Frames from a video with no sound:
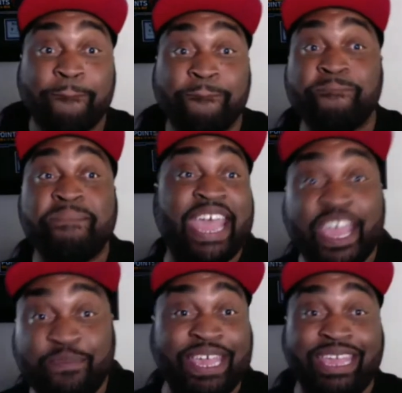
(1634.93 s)

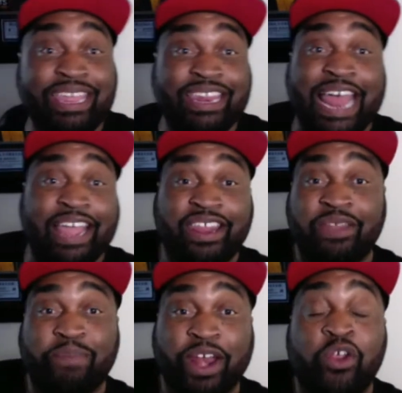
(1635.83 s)
maybe not
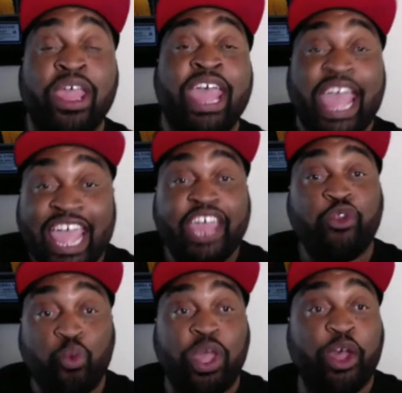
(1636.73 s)
get better.
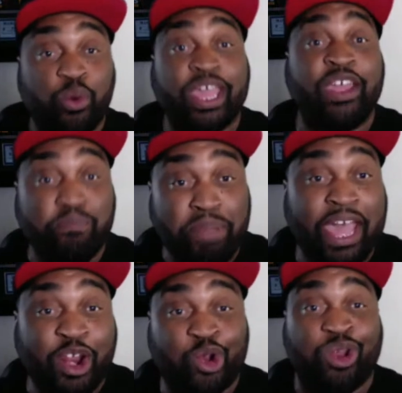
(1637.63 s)
It will get
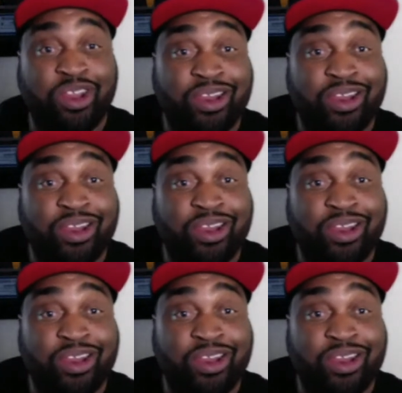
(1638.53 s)
better.